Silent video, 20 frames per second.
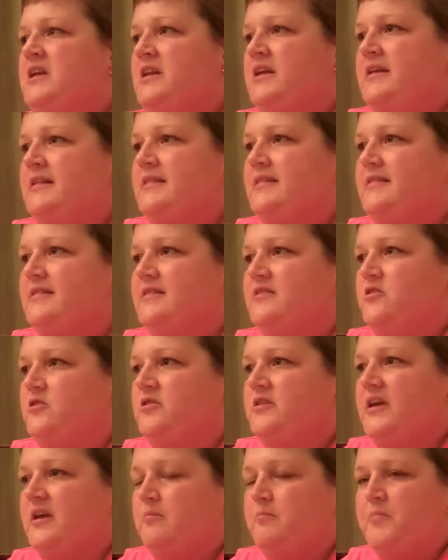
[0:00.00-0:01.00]
meaning
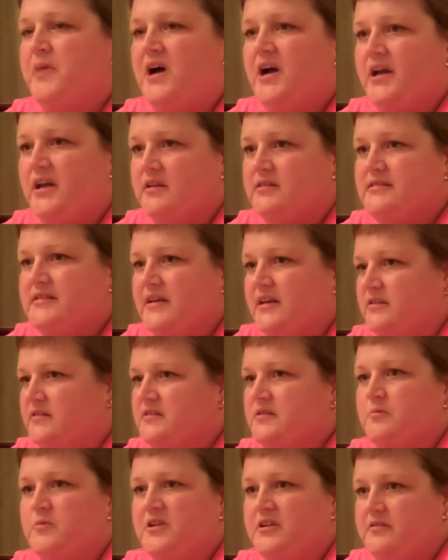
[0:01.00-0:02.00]
you'd get biased
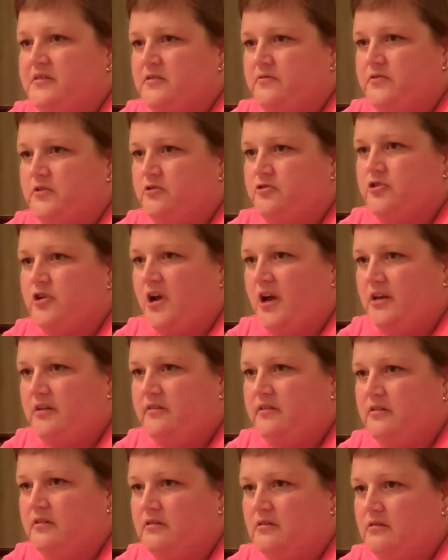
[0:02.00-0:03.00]
estimates if you ah.
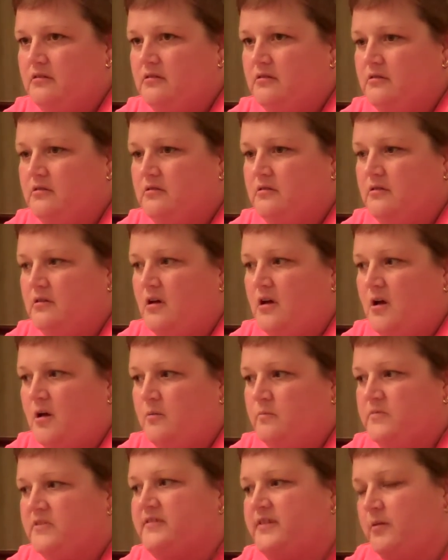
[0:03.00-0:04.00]
tried to
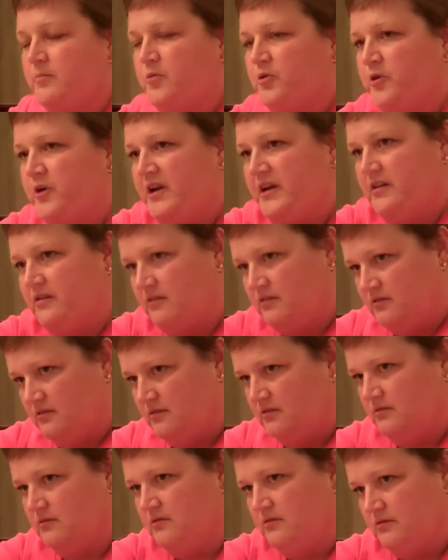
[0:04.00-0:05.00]
um, separate
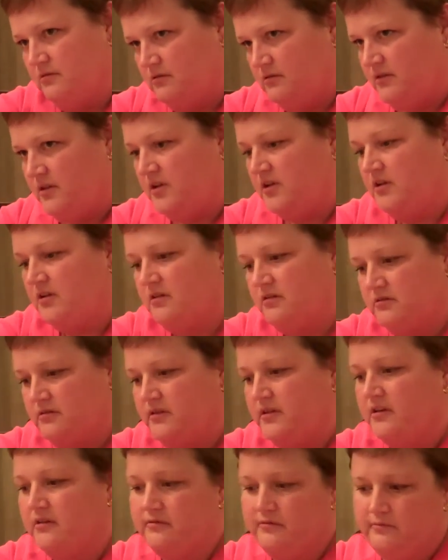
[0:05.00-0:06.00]
the okay.
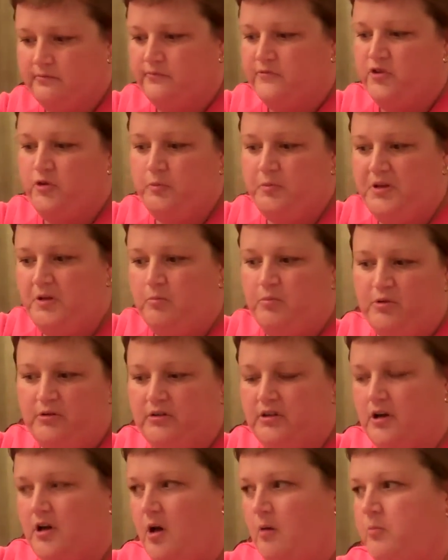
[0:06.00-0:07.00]
the two people
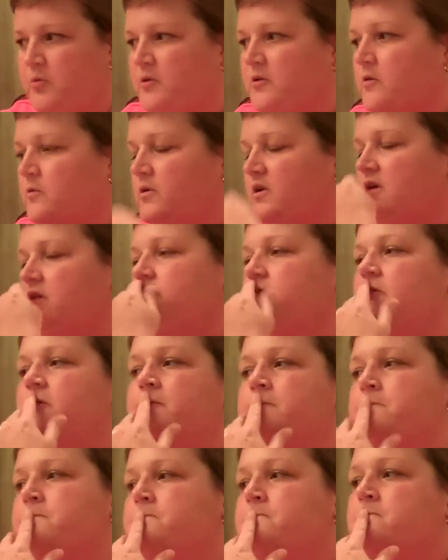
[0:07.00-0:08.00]
in the couple or whatever.
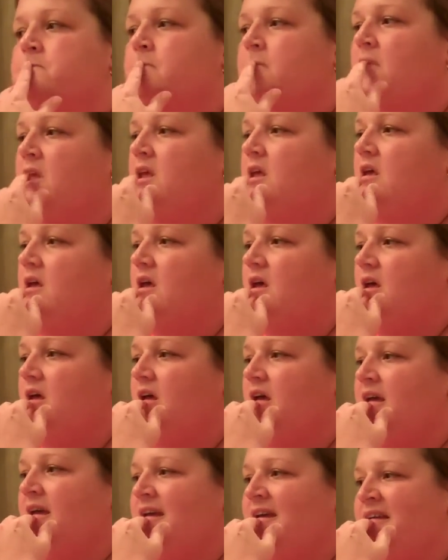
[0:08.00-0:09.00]

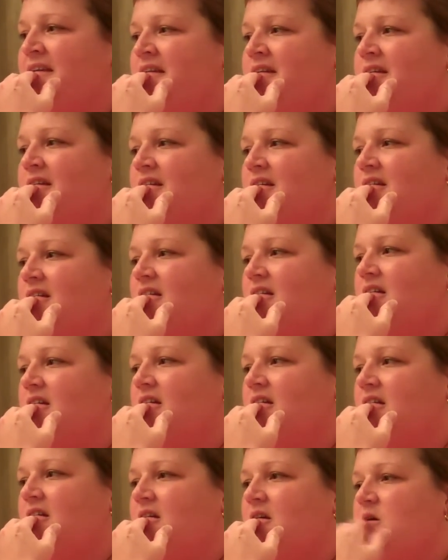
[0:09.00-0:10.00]
And
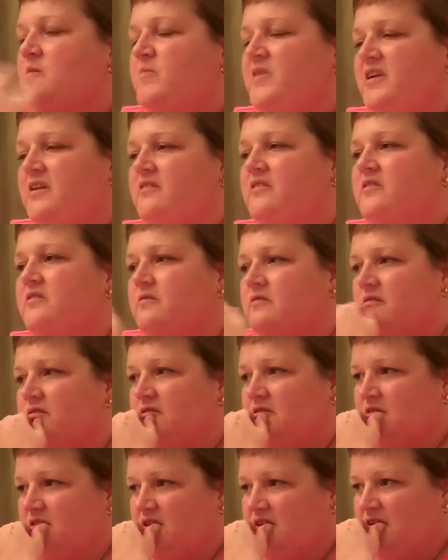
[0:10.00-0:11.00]
but it's
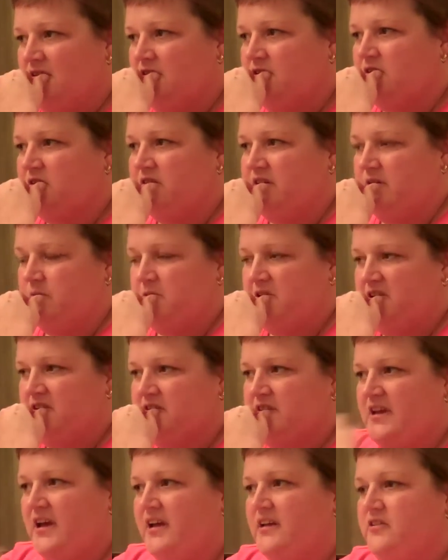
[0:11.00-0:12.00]
interesting
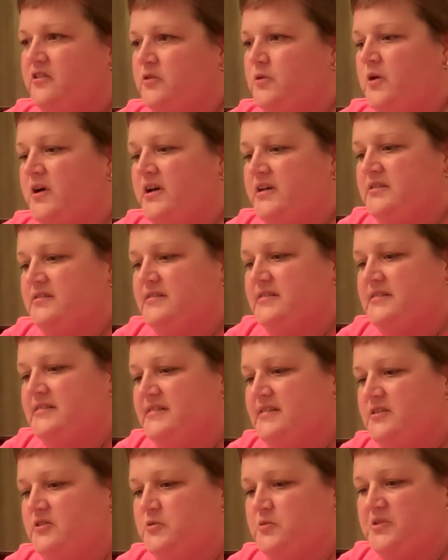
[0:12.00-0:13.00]
because I do
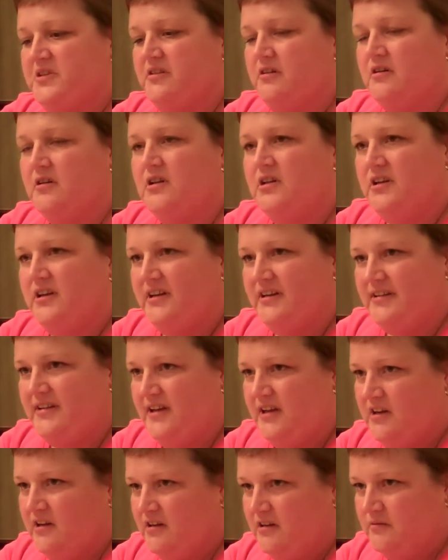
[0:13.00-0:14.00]
ICCs with our clinic
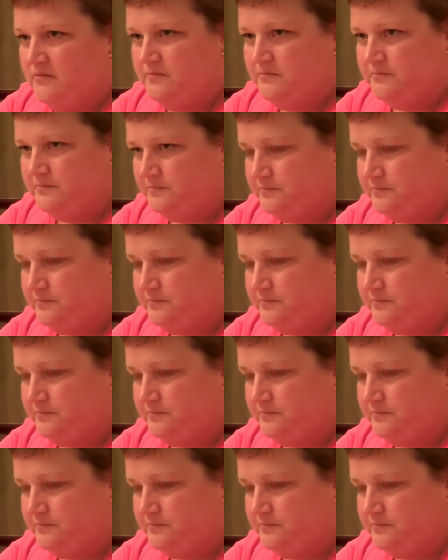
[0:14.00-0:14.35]
data,